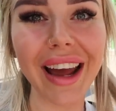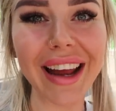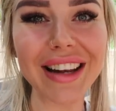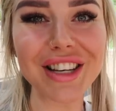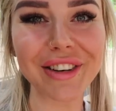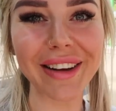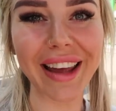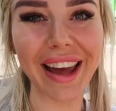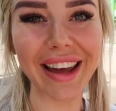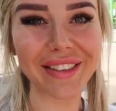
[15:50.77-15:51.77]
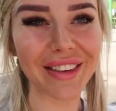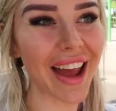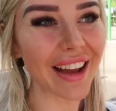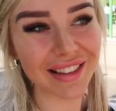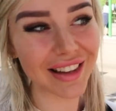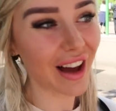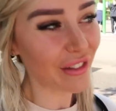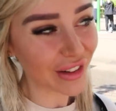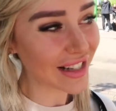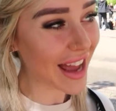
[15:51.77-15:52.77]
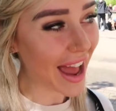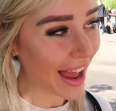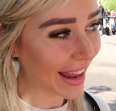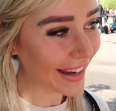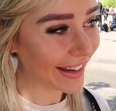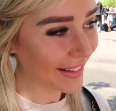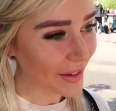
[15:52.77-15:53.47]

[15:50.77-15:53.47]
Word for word: enjoy it. Yeah, it's a lovely day.